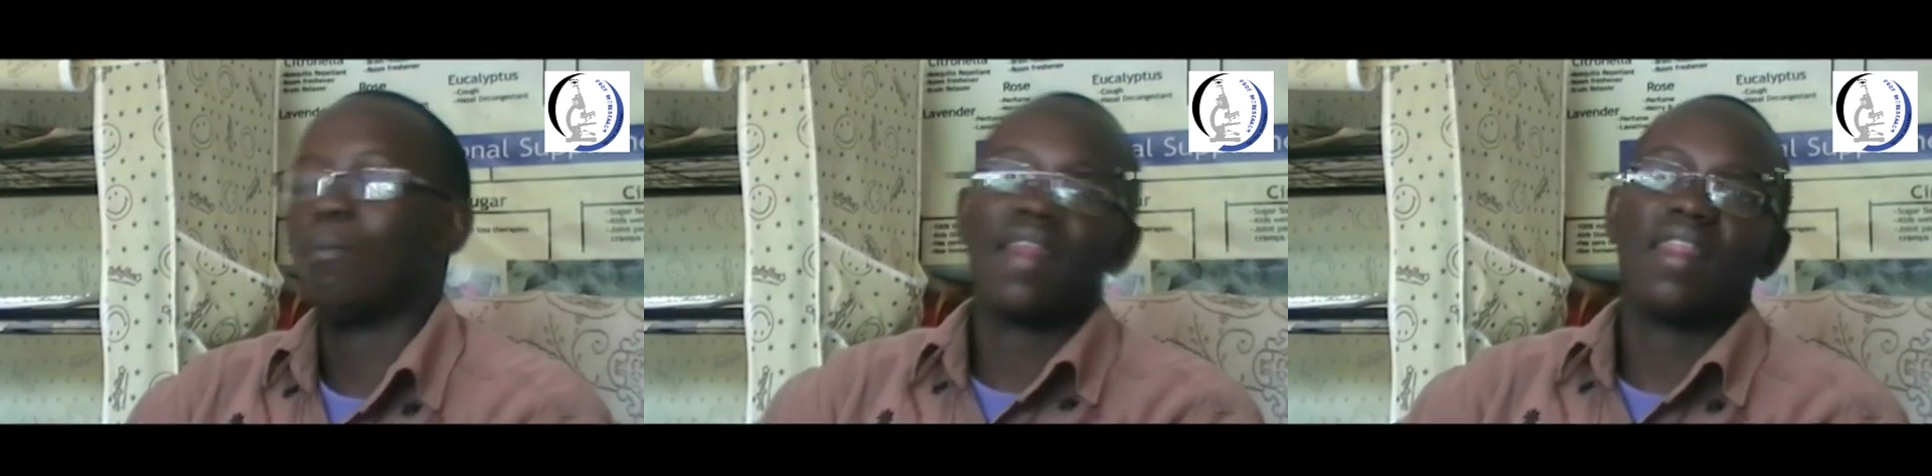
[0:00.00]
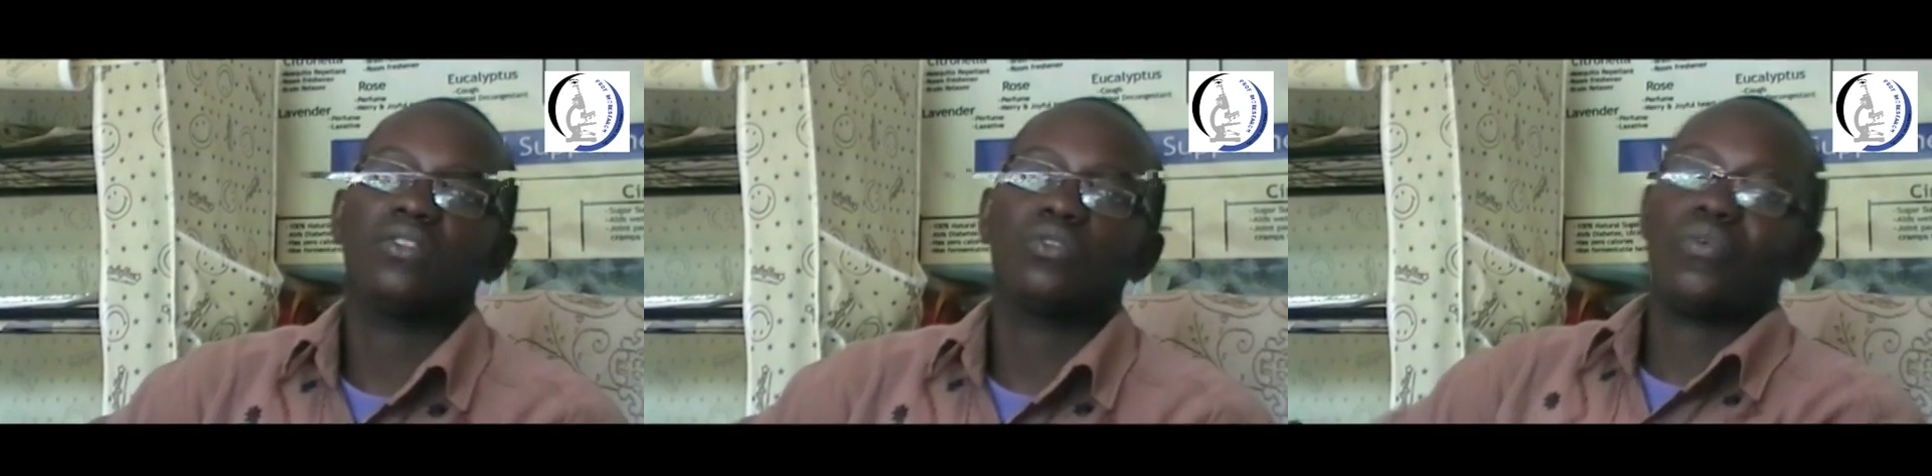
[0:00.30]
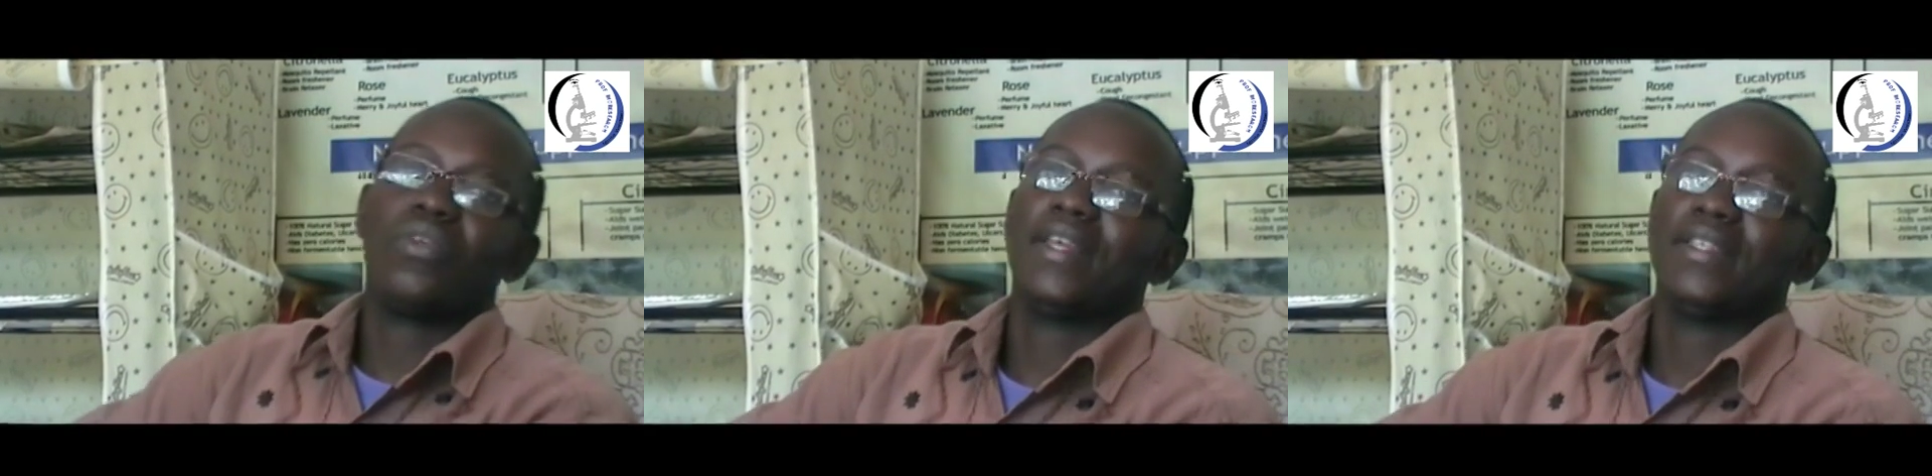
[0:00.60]
mother's
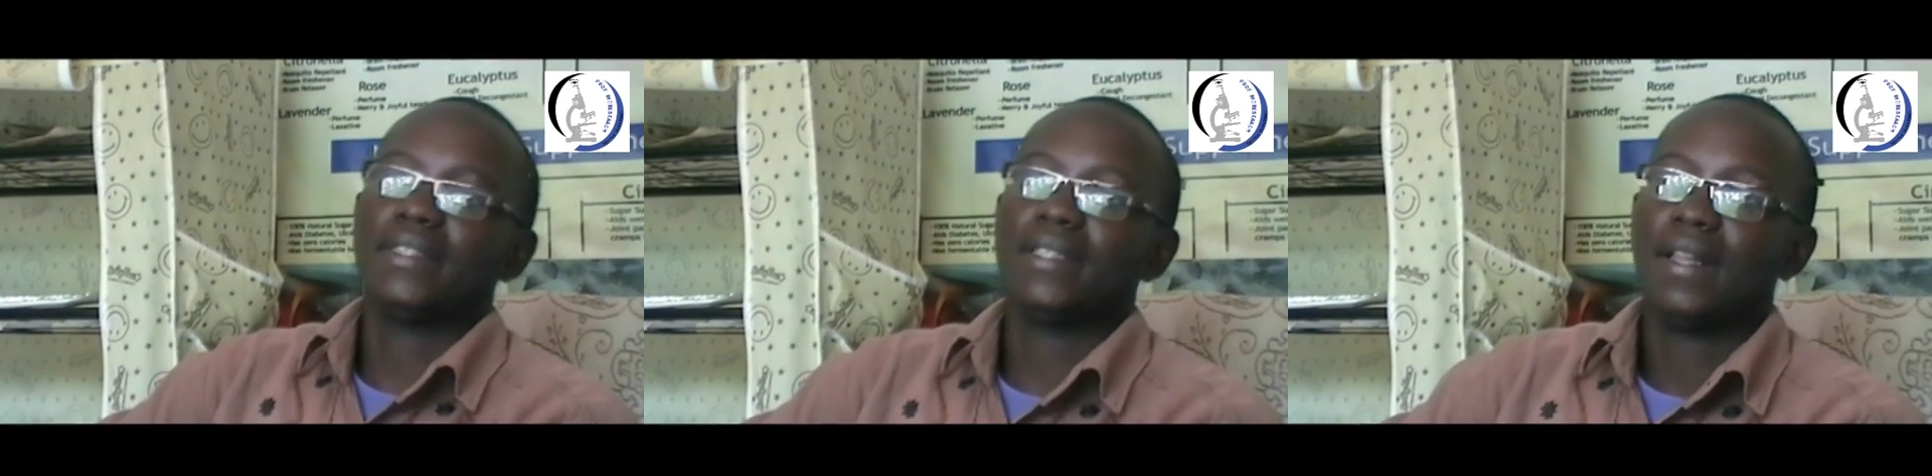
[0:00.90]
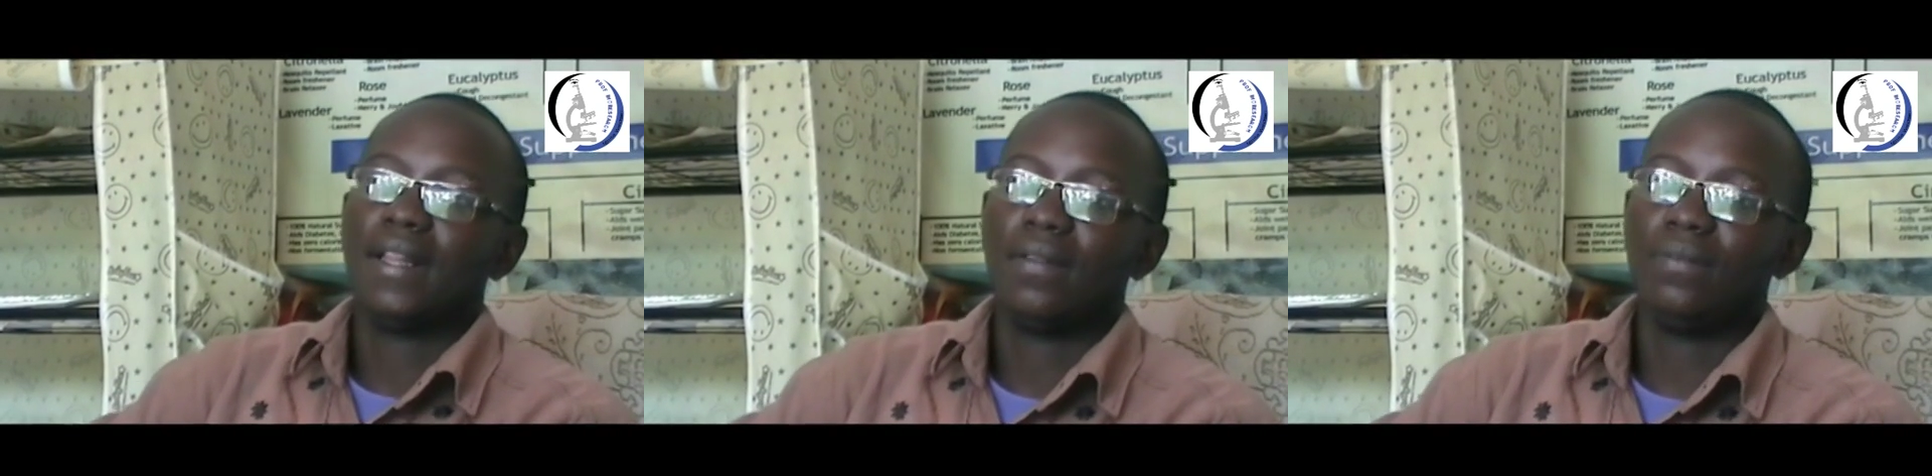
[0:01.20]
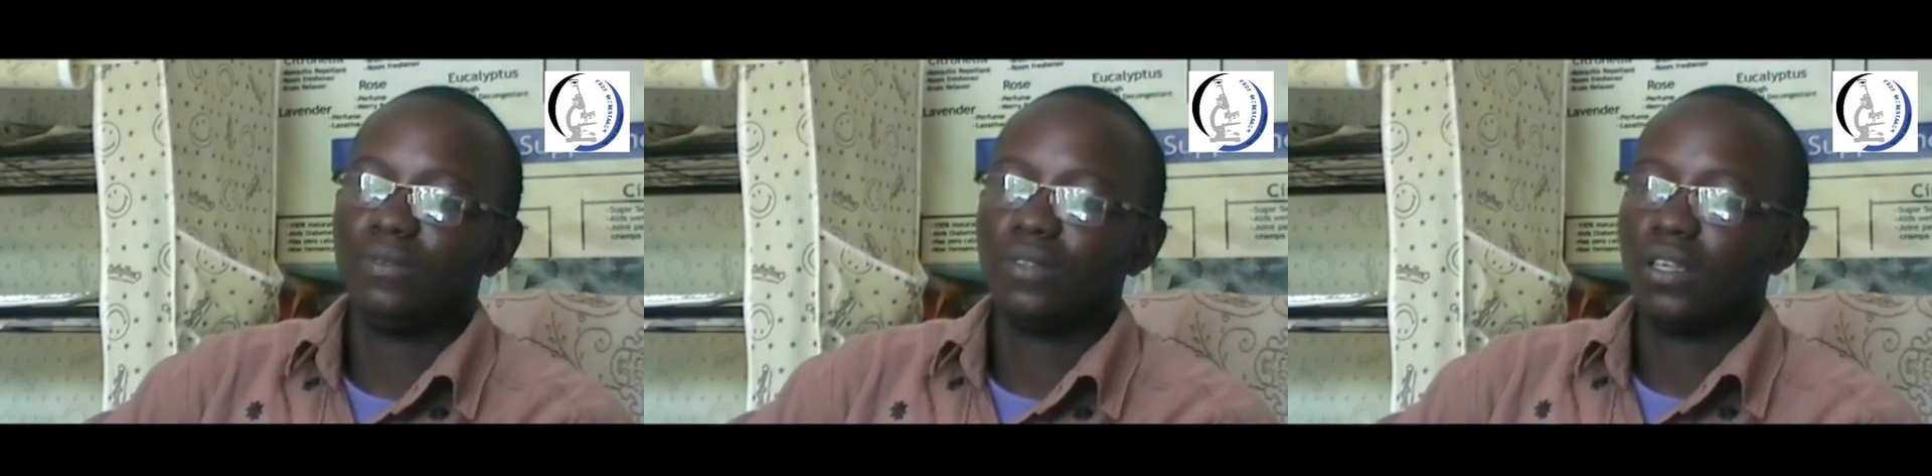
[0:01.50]
clothes. Hmm?